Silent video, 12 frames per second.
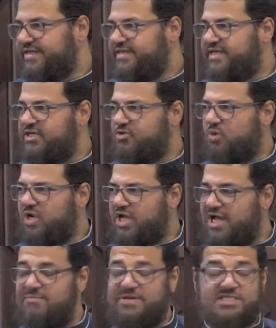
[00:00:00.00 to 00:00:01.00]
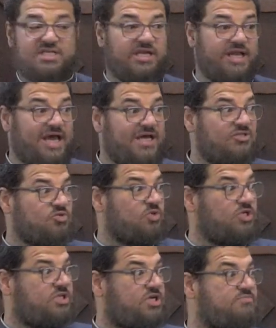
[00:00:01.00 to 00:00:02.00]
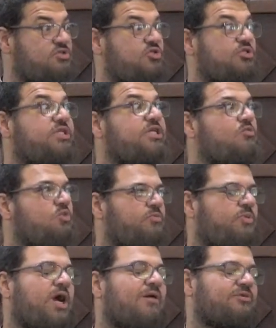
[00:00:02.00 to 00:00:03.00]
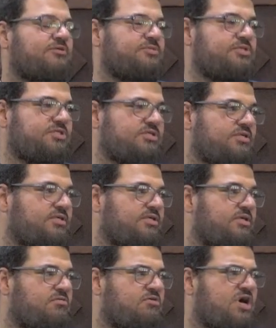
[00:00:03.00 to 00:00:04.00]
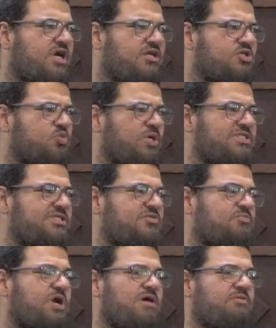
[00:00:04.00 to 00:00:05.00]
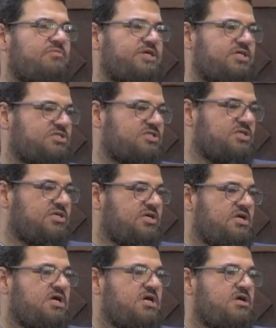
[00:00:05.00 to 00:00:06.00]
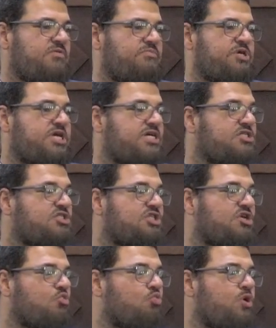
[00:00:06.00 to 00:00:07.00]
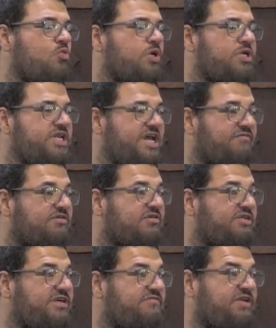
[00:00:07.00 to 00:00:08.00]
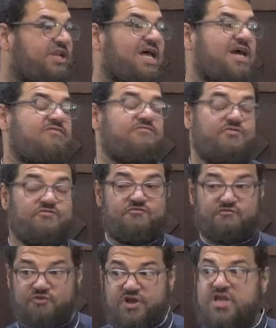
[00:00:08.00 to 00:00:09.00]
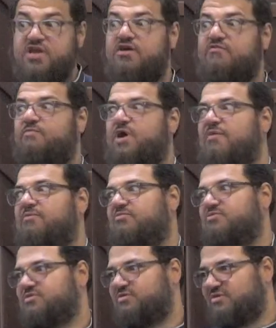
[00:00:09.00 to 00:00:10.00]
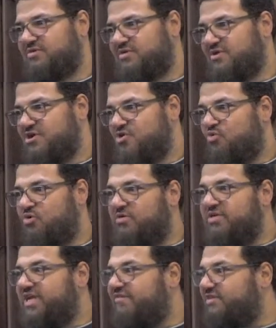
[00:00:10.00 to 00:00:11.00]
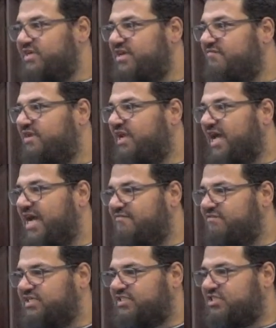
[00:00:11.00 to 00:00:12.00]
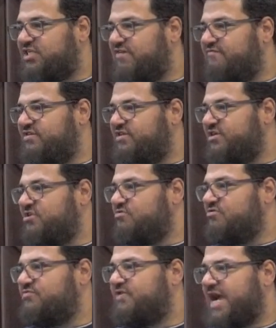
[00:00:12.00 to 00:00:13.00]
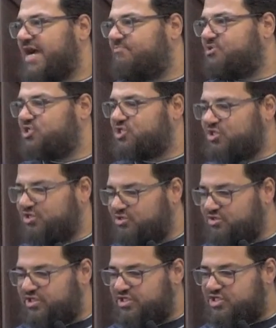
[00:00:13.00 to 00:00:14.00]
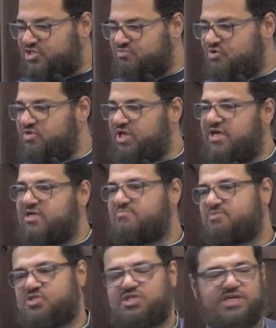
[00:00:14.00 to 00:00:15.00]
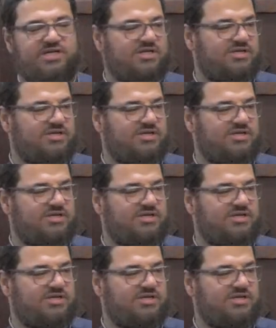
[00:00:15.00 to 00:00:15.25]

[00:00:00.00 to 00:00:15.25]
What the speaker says: that it will help us a lot when it comes to dealing with problems, regardless what this problem is. Because we will never live a life free of problems. We'll never live a life that is everything going absolutely smooth 100%.